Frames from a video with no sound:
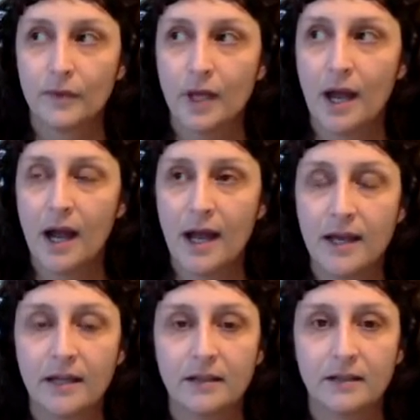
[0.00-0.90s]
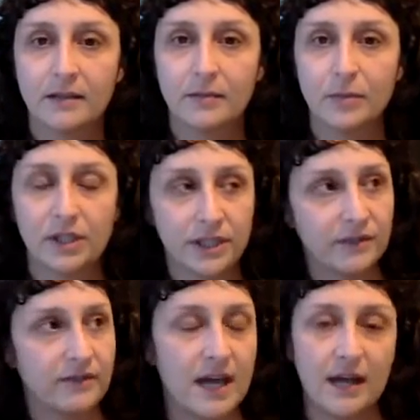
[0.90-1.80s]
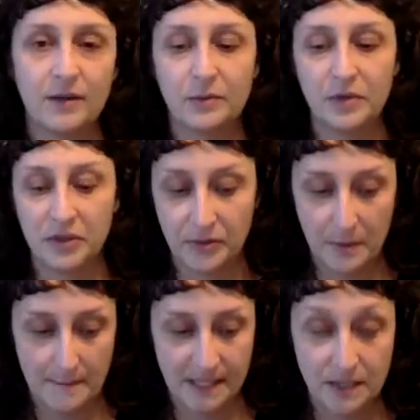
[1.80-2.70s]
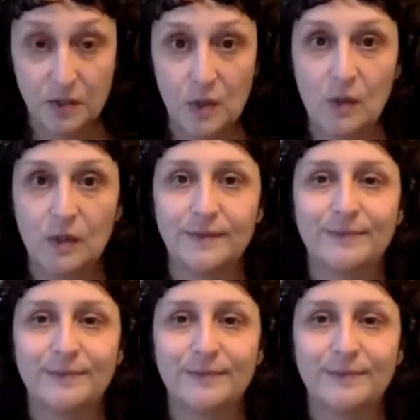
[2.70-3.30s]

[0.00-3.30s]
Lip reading: I believe that with my soul.